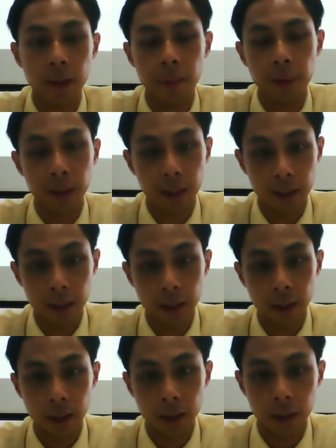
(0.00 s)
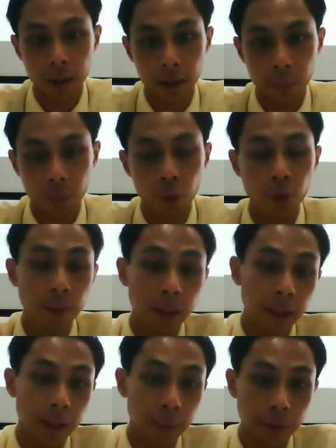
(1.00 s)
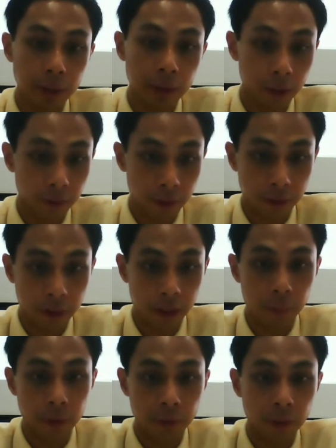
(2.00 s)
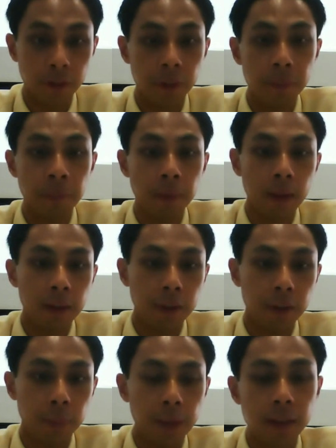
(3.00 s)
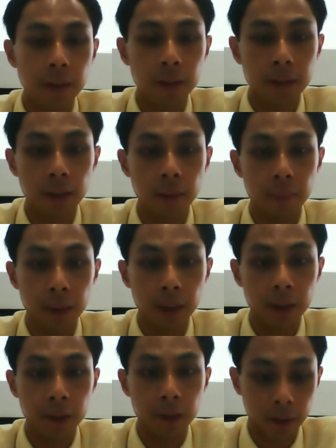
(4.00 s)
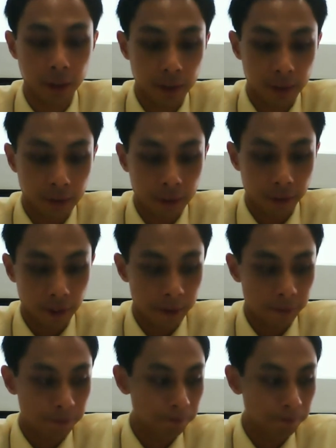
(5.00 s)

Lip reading: Any improvement in the moisture of the scalp itself. So please consult a medical doctor, right?